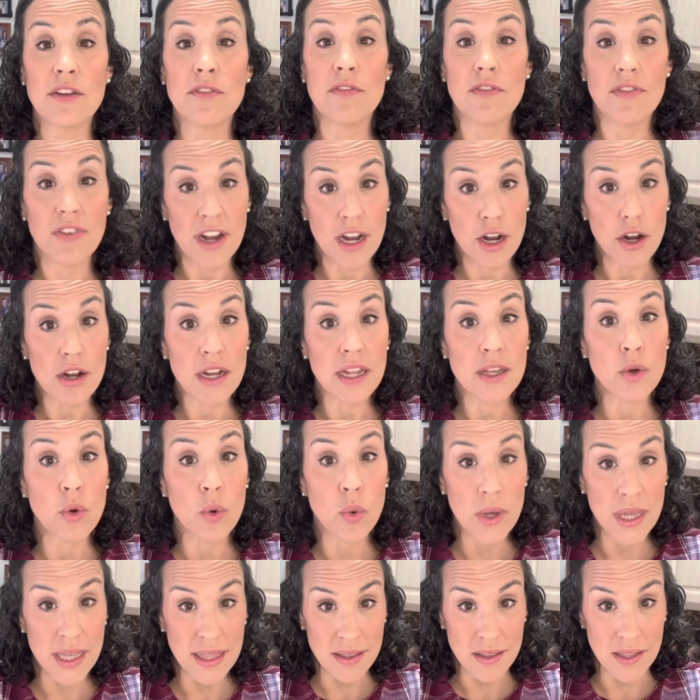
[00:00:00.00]
very
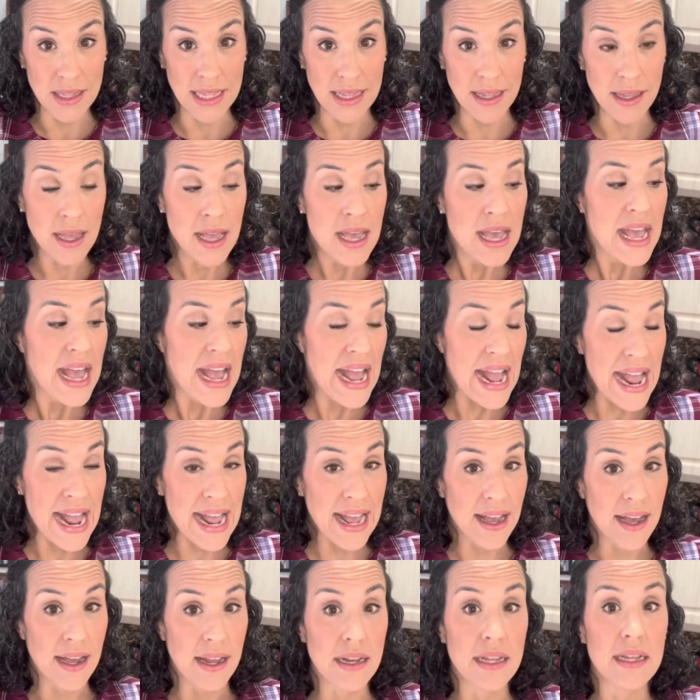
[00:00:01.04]
quickly
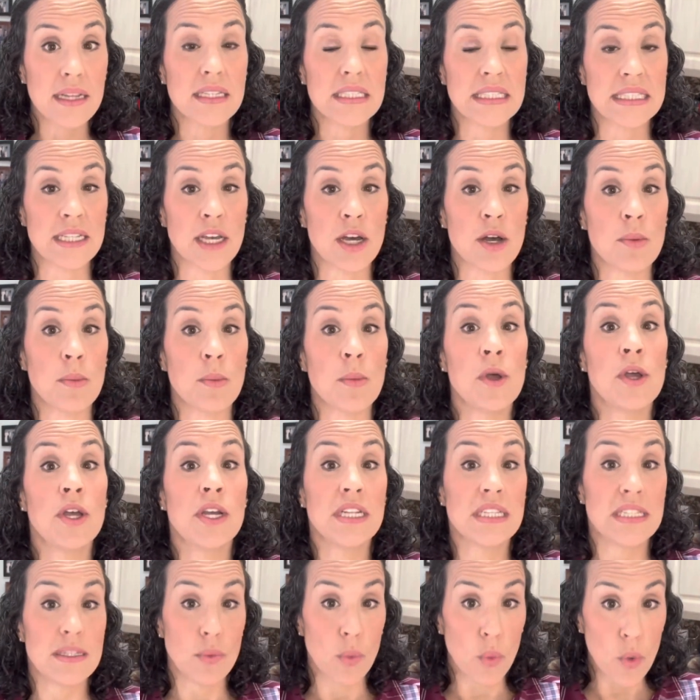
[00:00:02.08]
add some
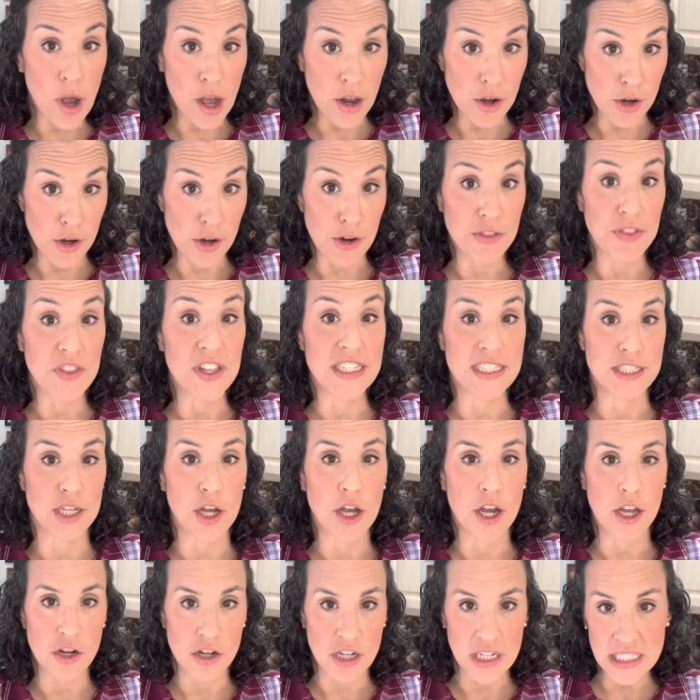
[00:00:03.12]
water that's
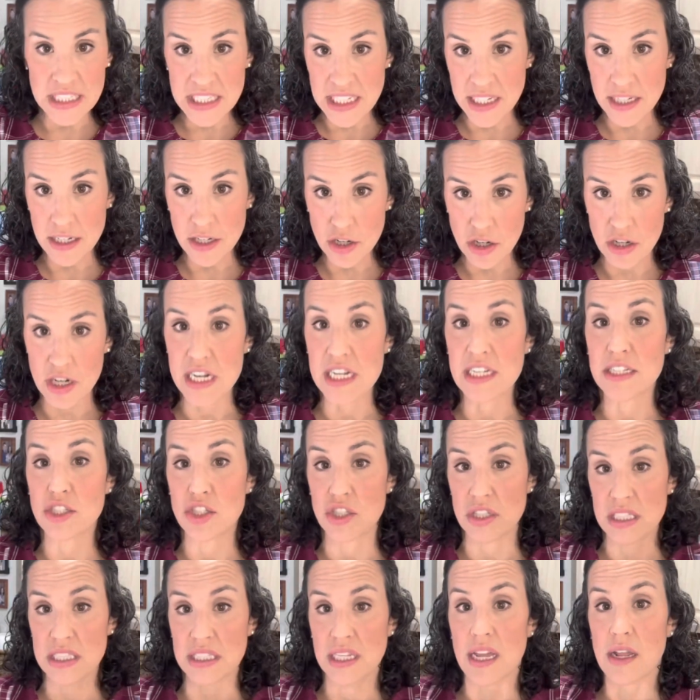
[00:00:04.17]
110 degrees,
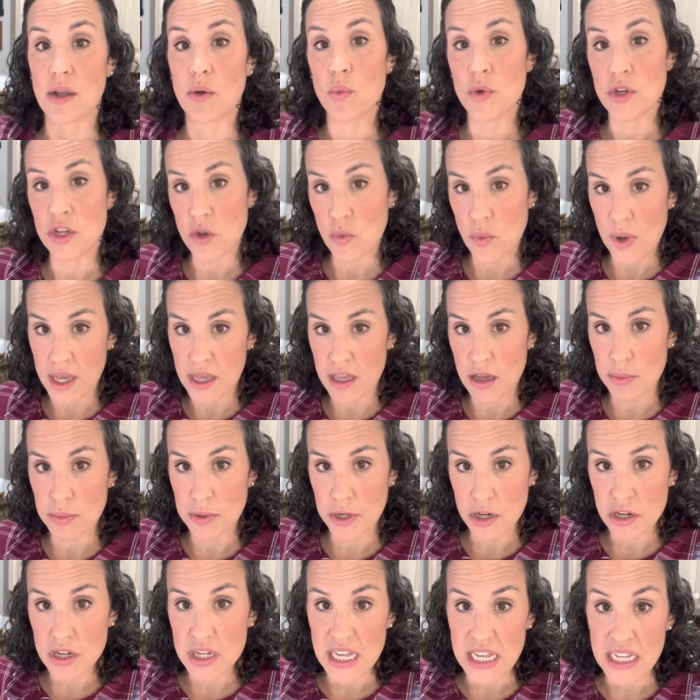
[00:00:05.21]
just like when you wake up your
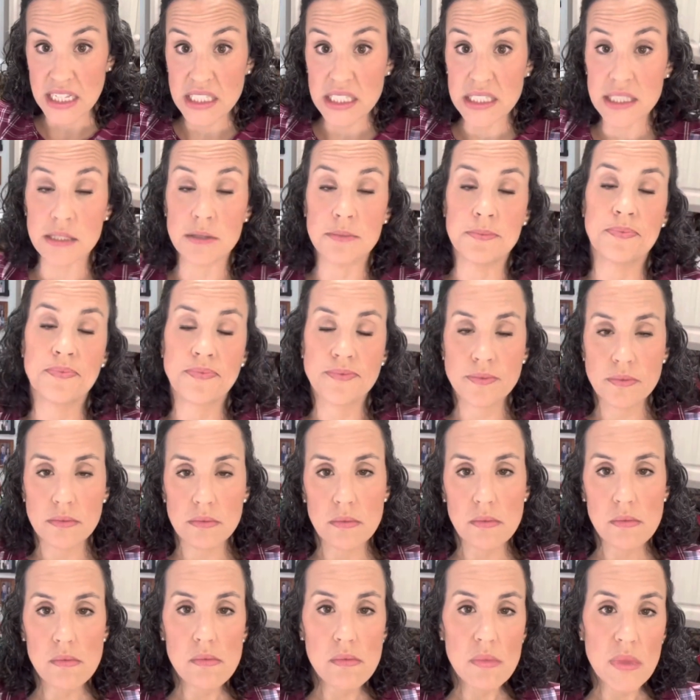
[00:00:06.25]
yeast,
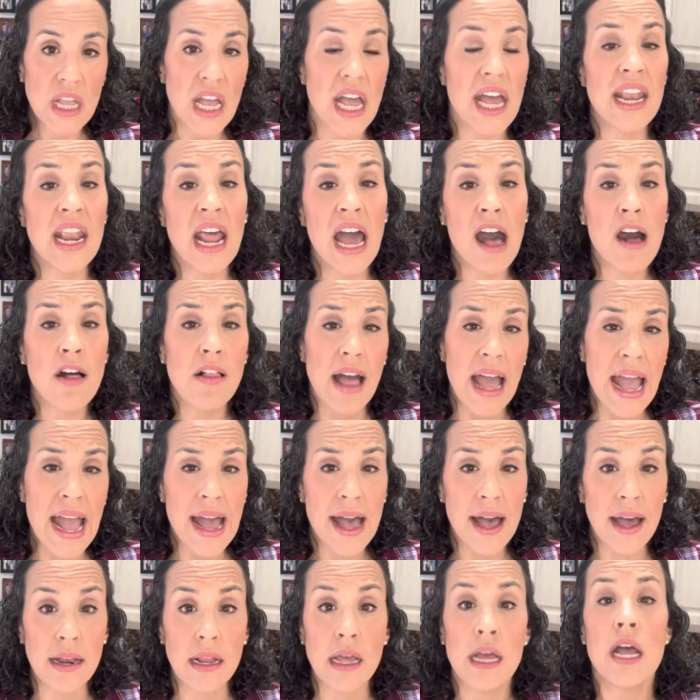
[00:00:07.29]
and I'll
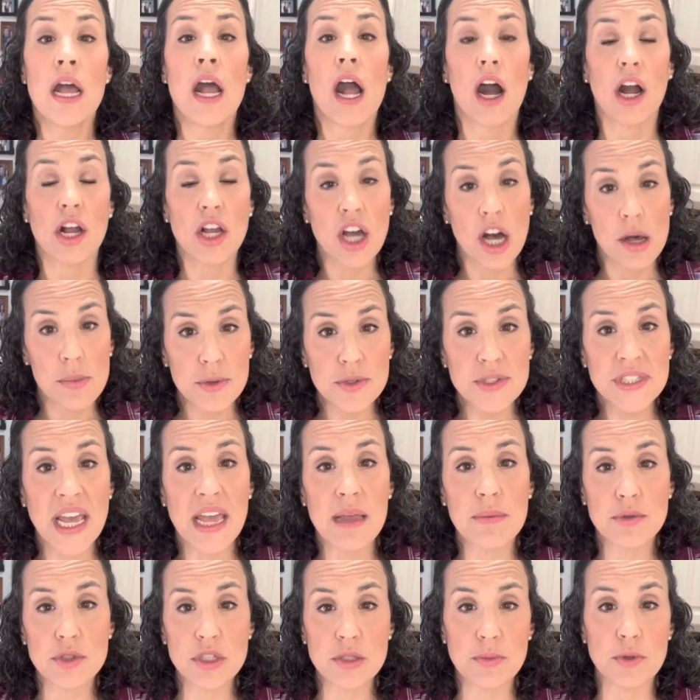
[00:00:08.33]
add a couple
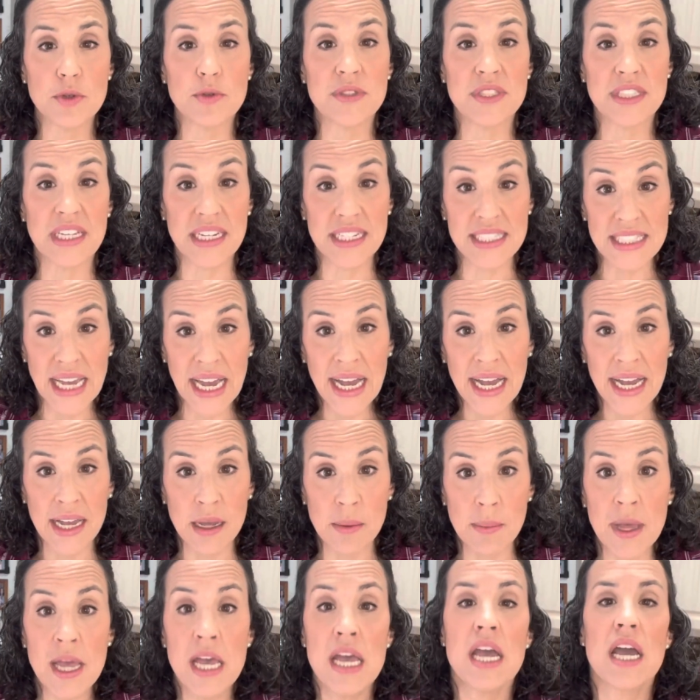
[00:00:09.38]
tablespoons at a time
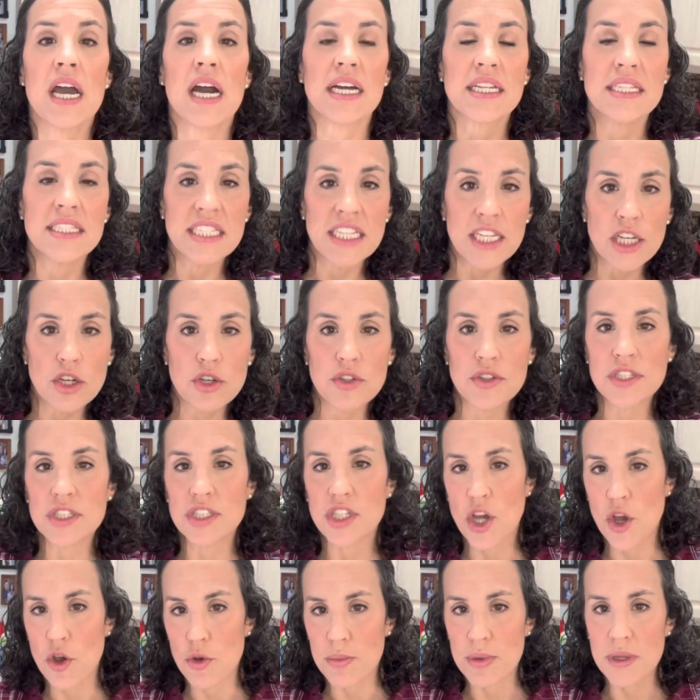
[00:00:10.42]
until the
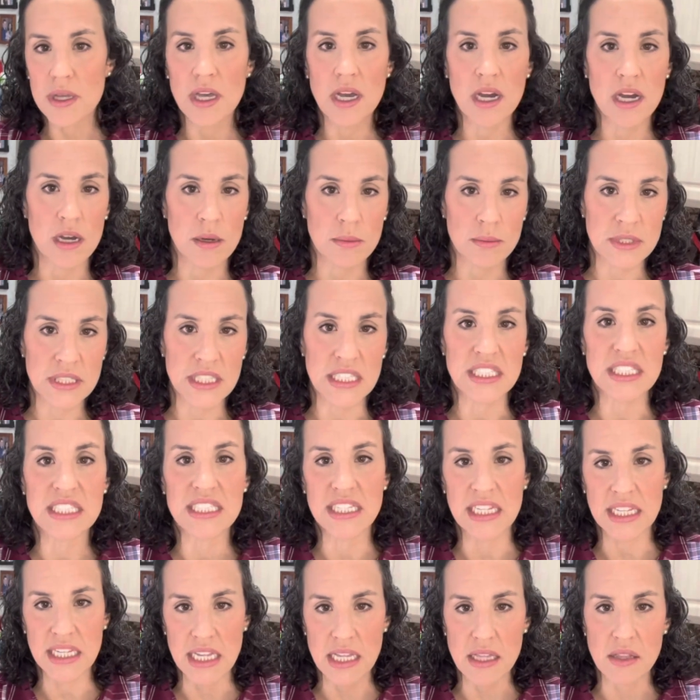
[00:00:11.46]
dough becomes
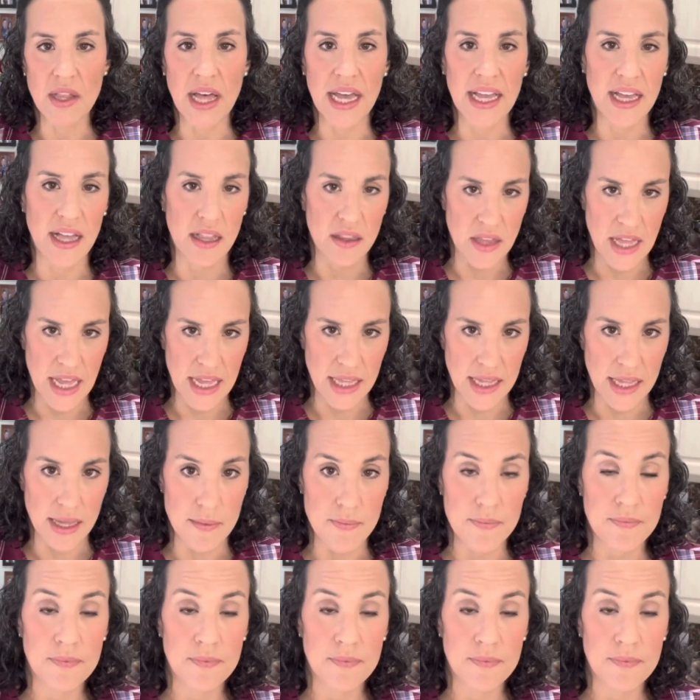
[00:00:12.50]
sticky like I like it.